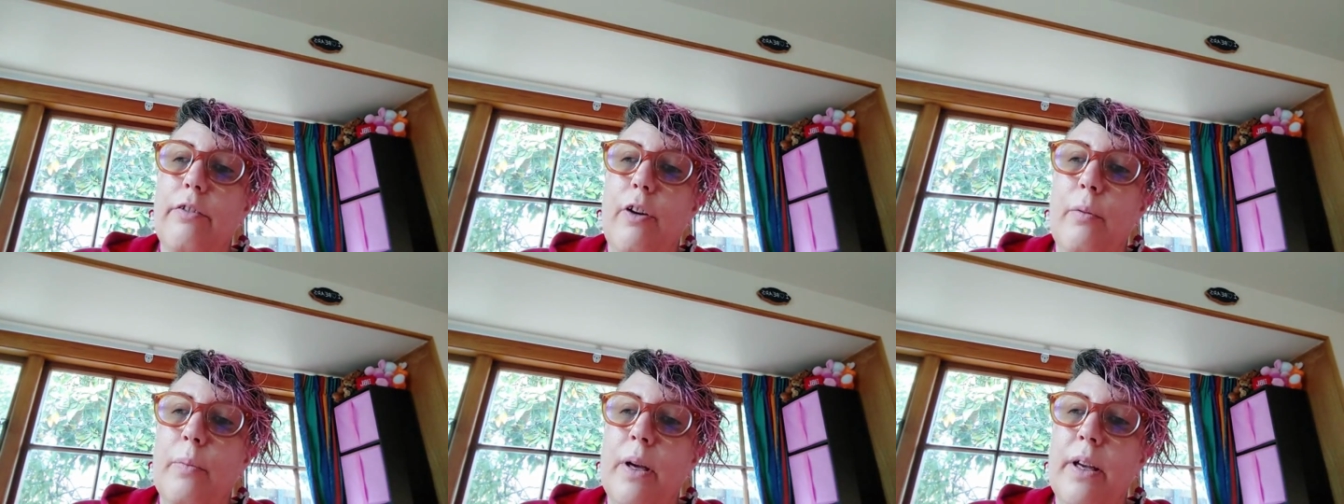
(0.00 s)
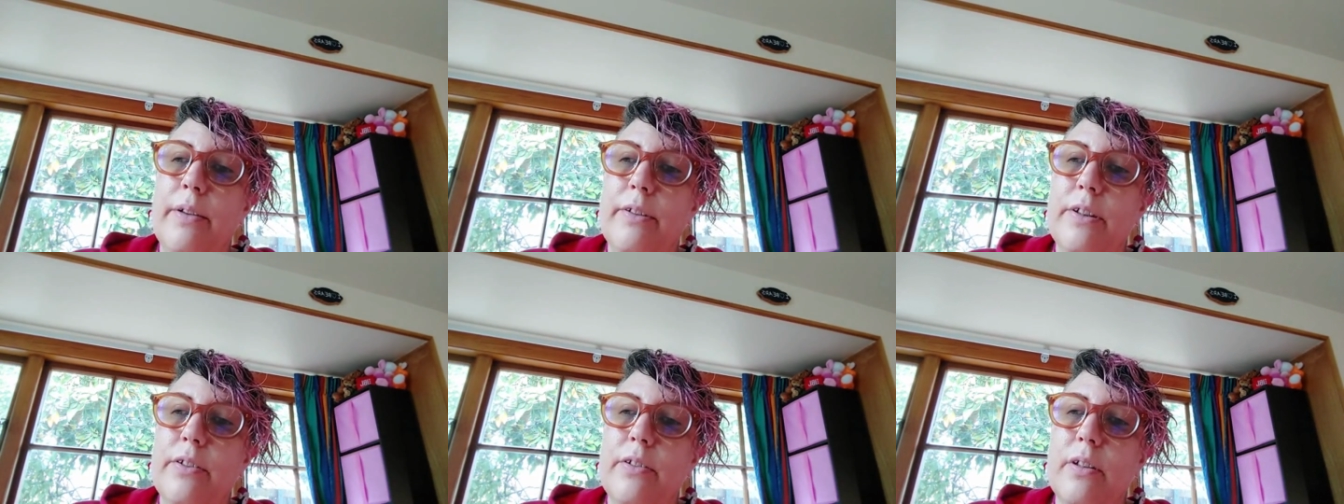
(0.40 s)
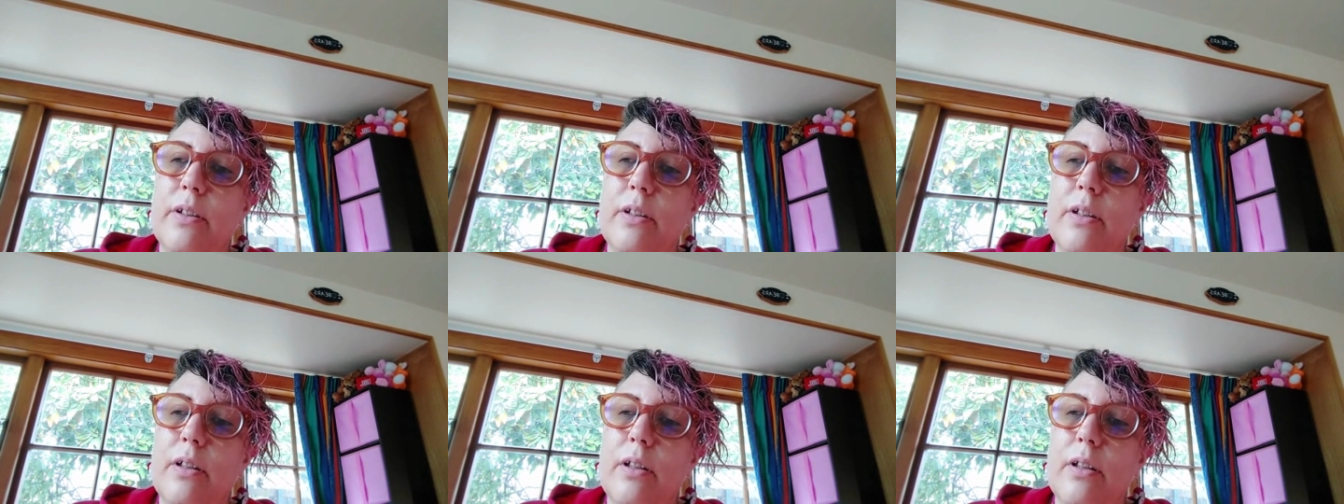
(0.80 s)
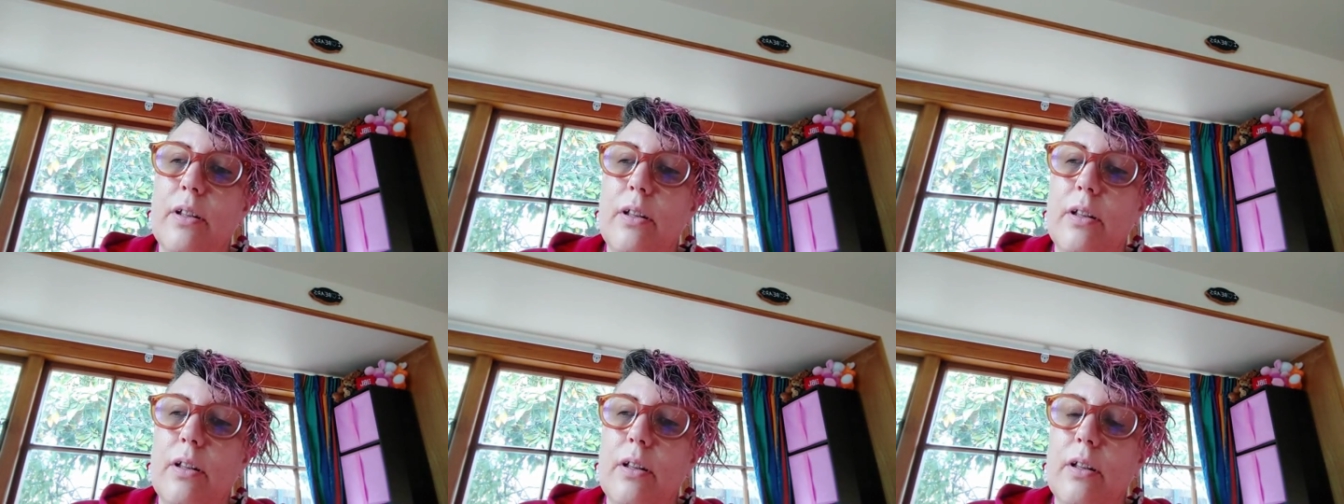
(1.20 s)
from his
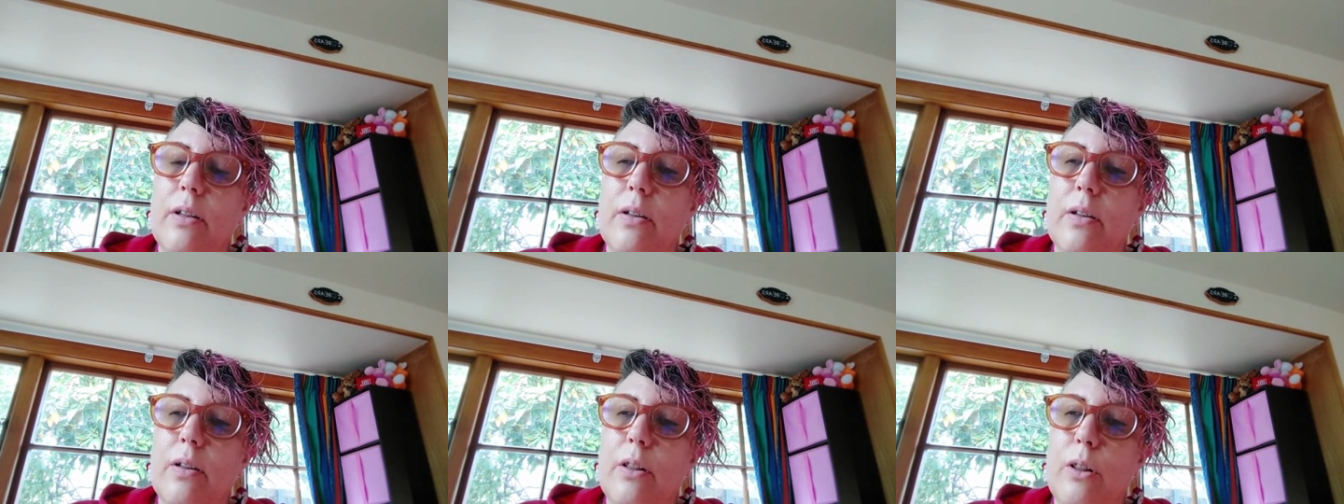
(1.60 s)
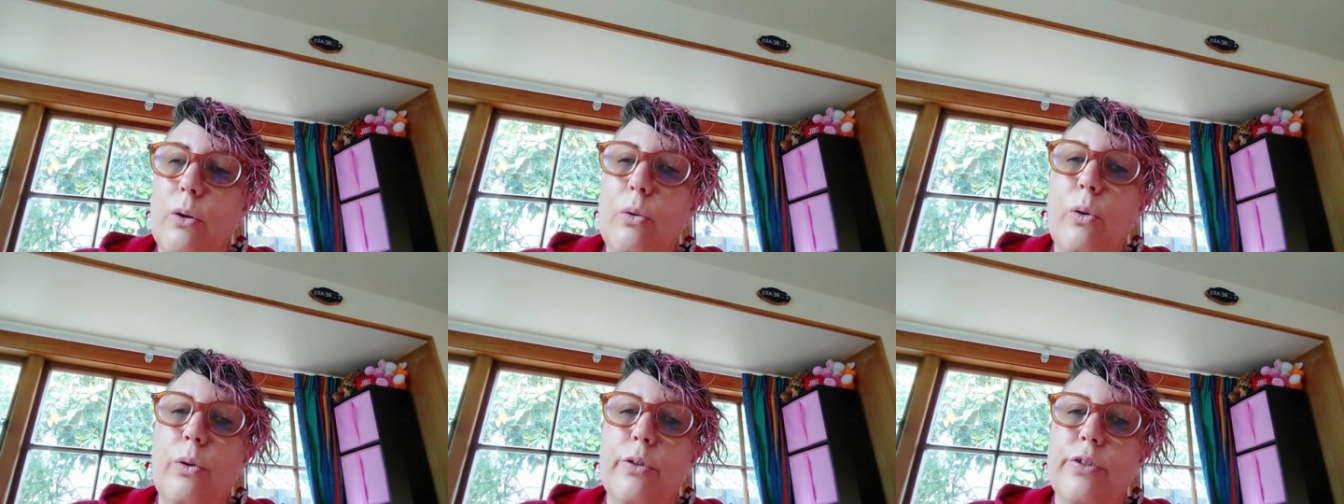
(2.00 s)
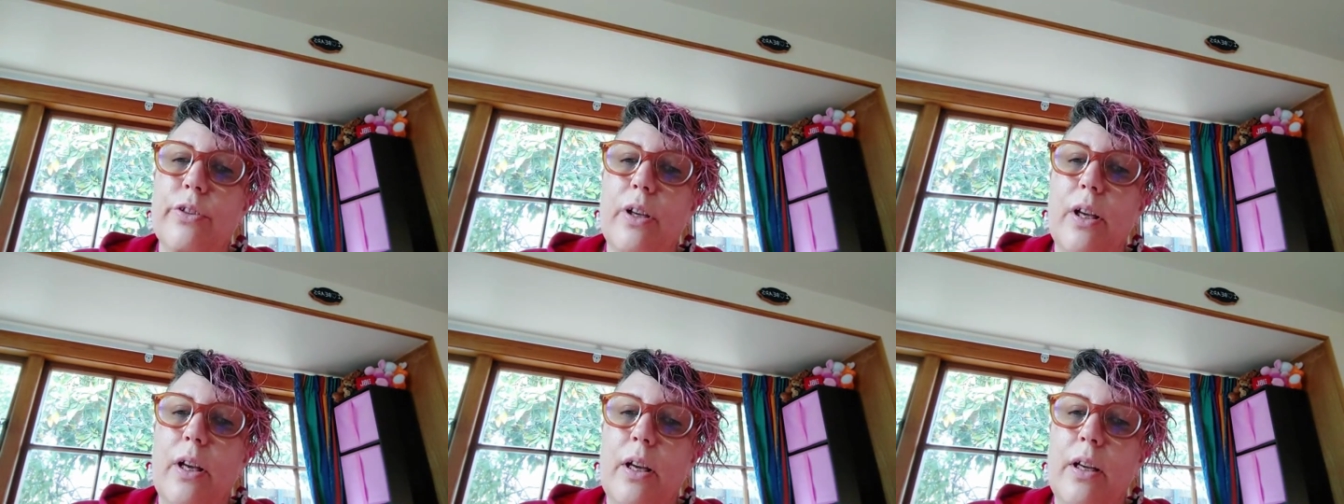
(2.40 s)
laws